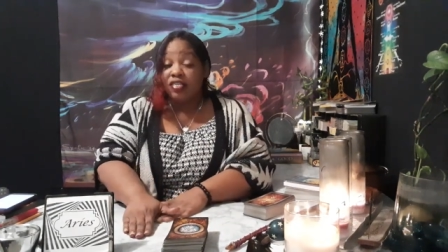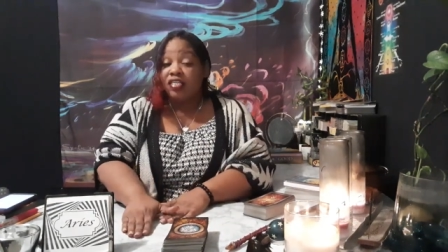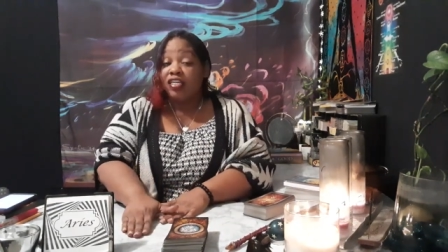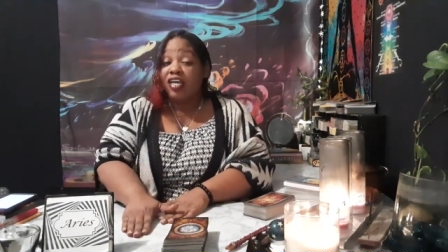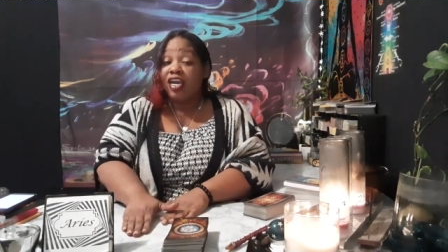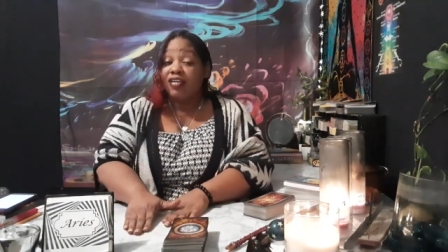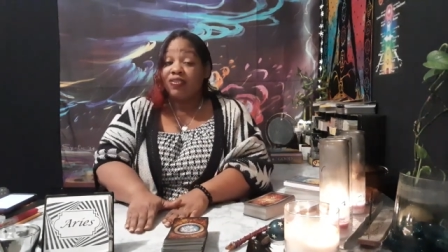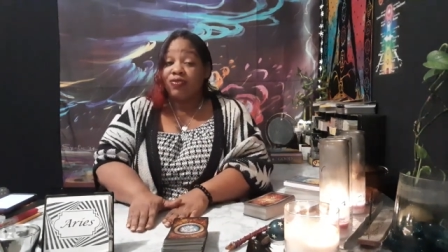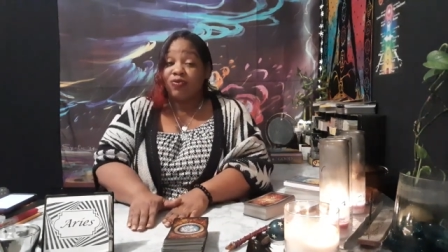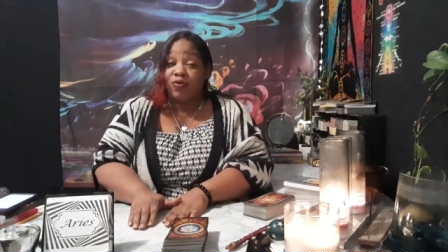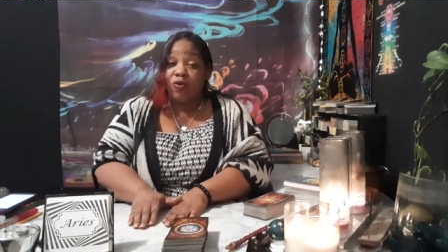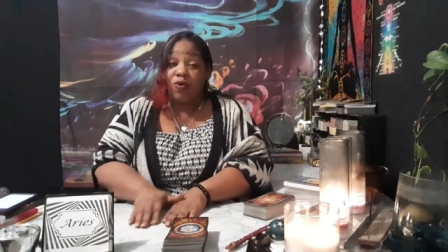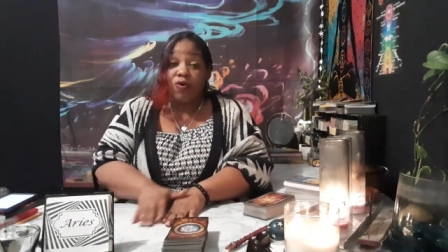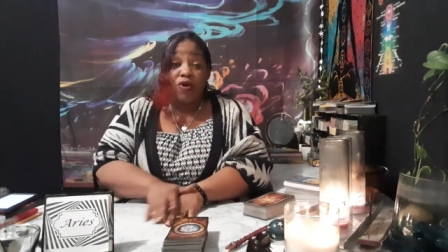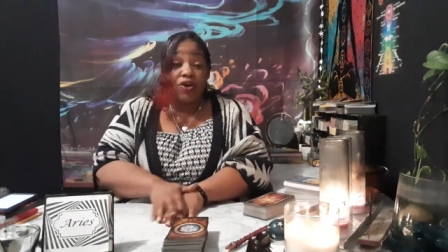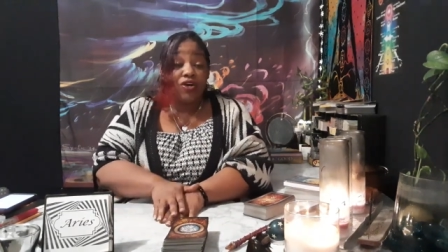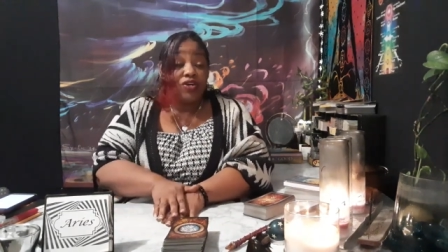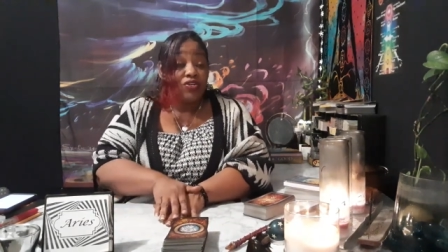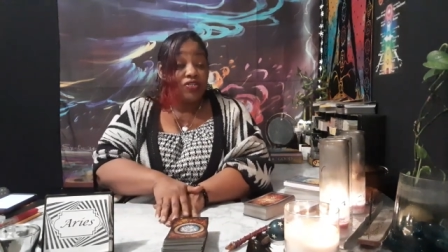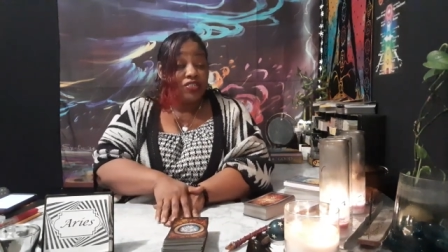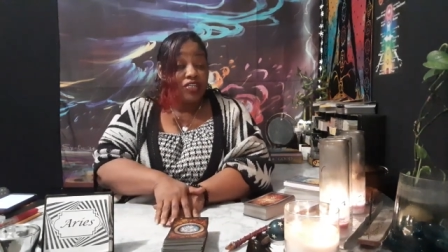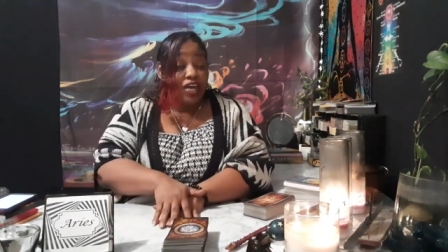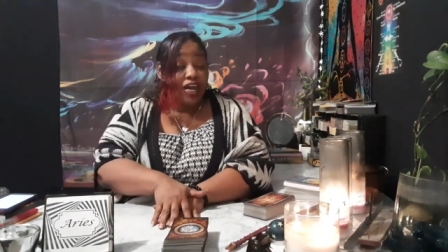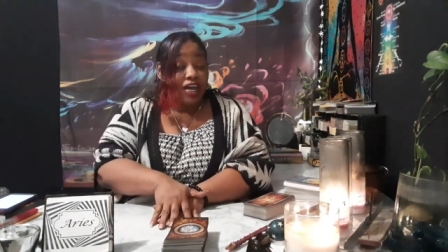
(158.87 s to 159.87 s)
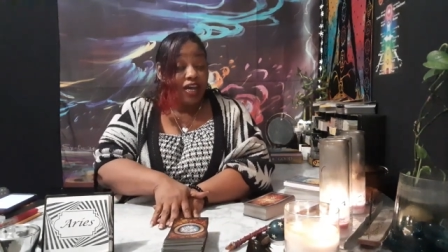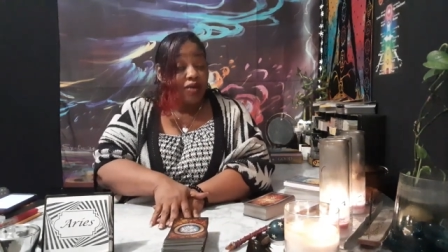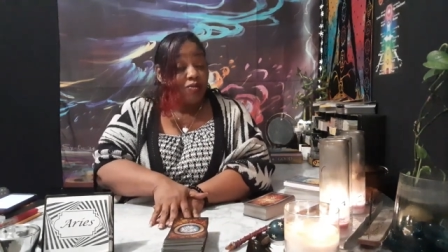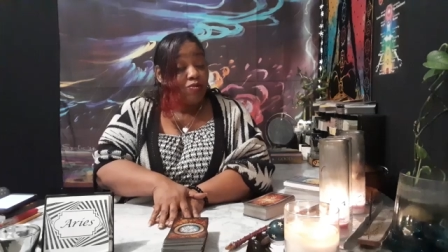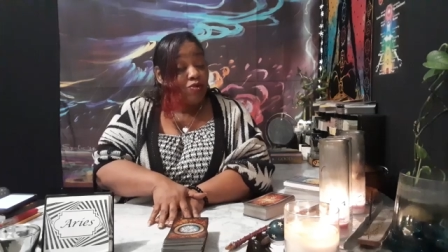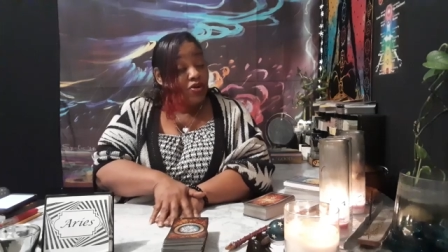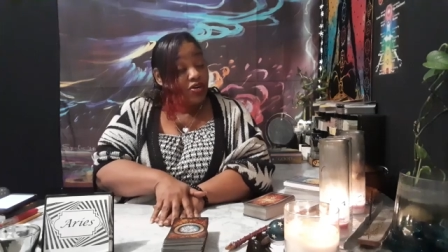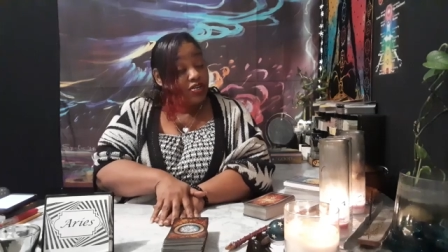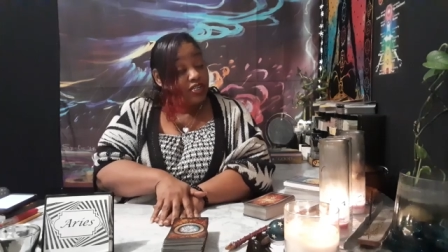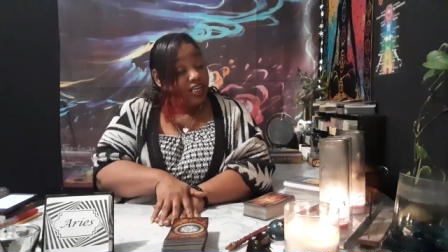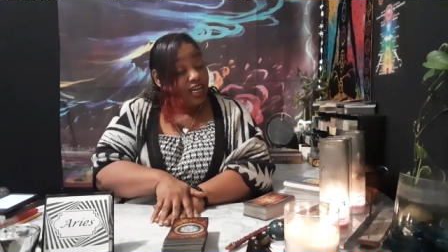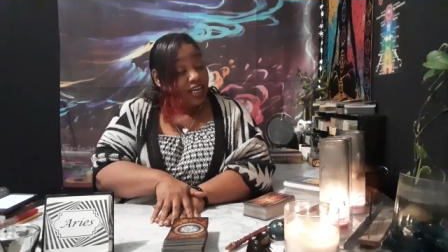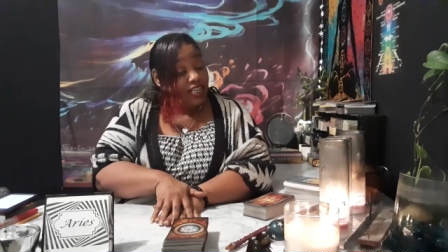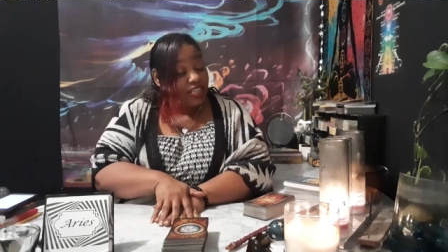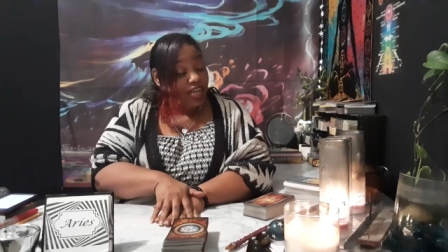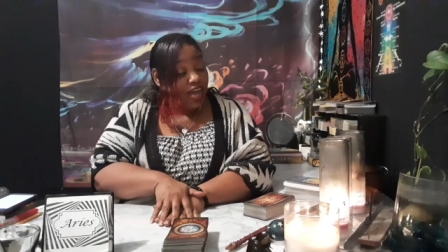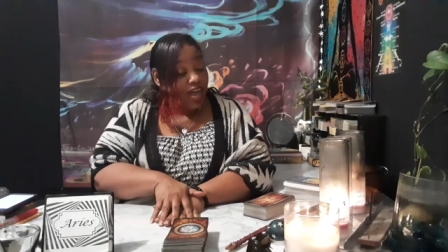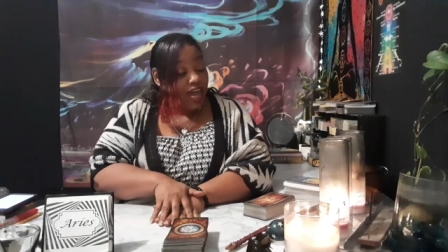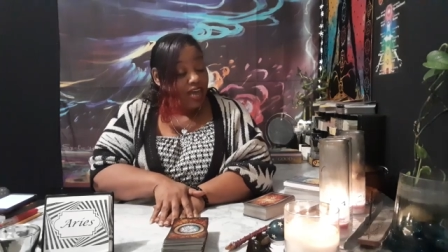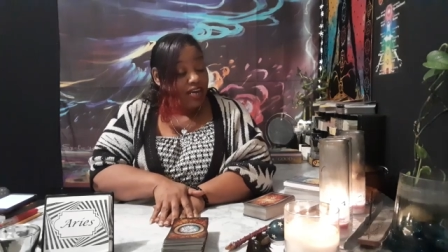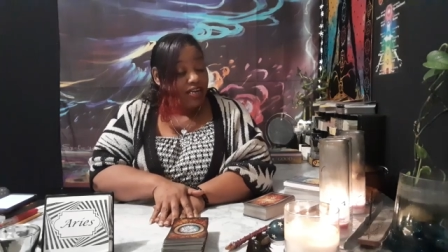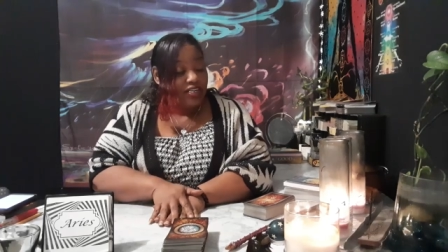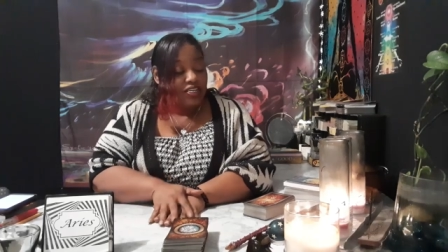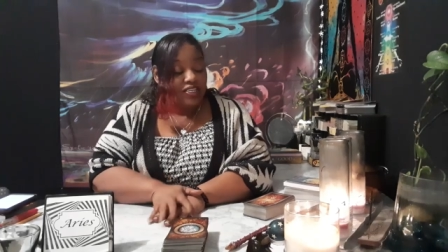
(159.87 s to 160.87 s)
He has an Oracle deck. I'm going to get
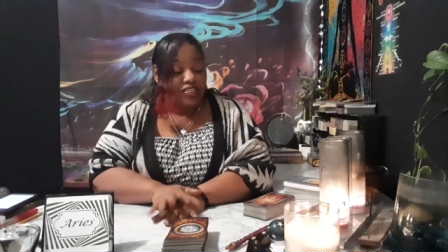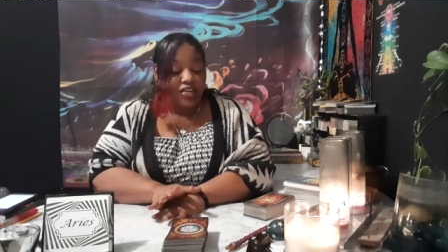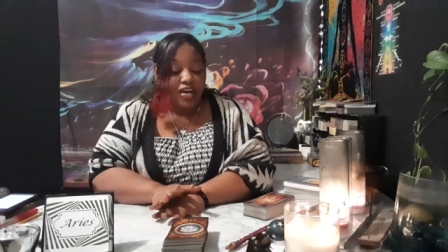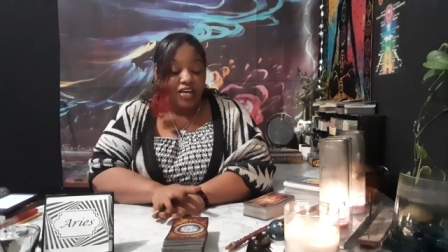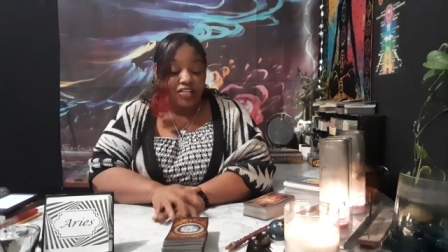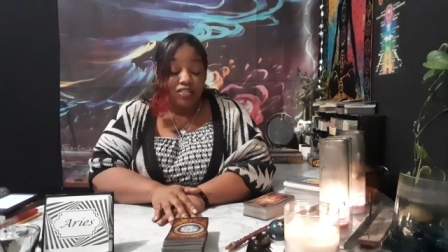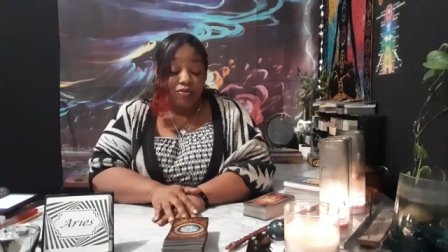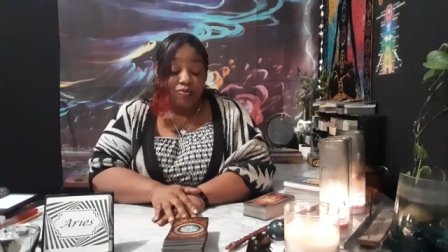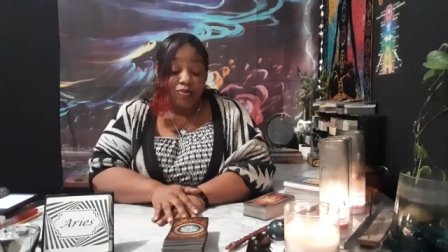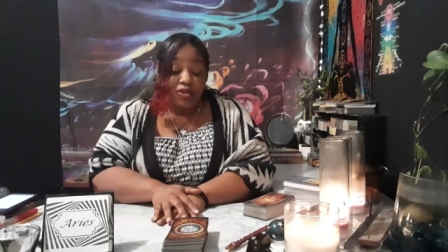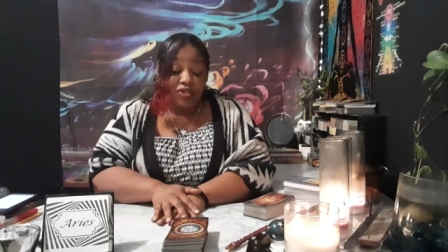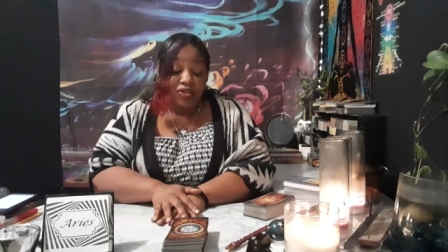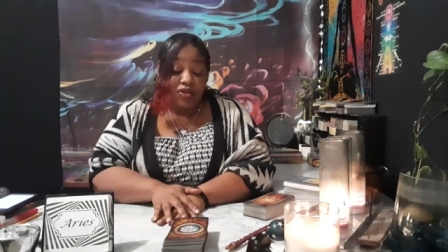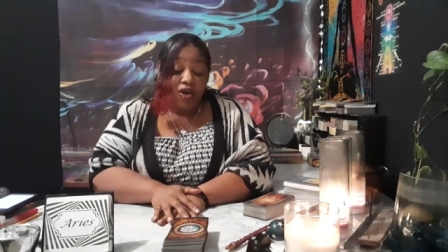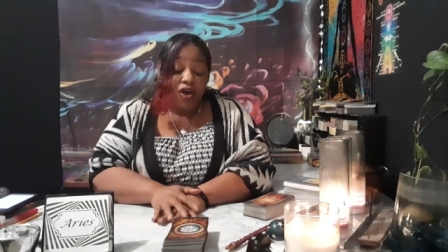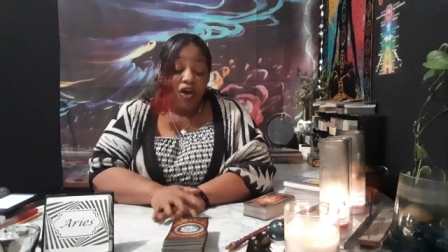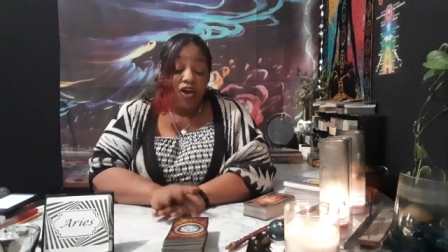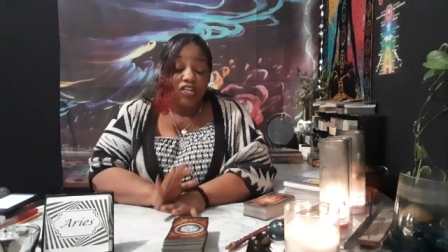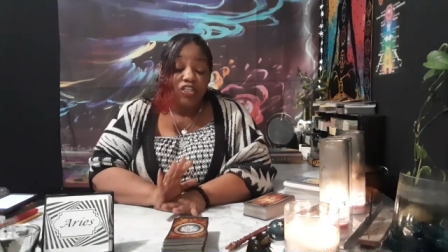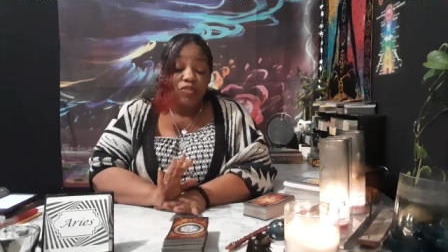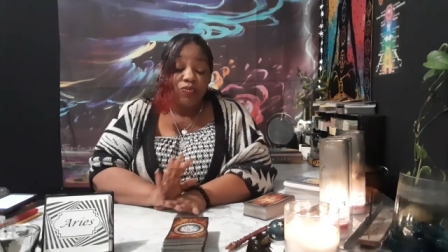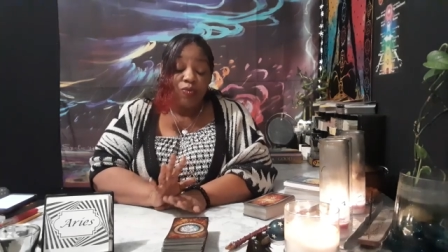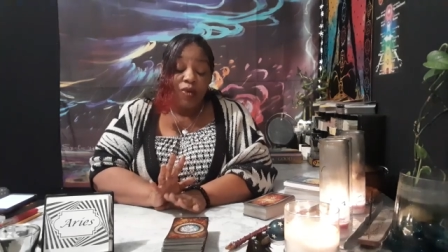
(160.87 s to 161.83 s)
that. And he's got some other cards.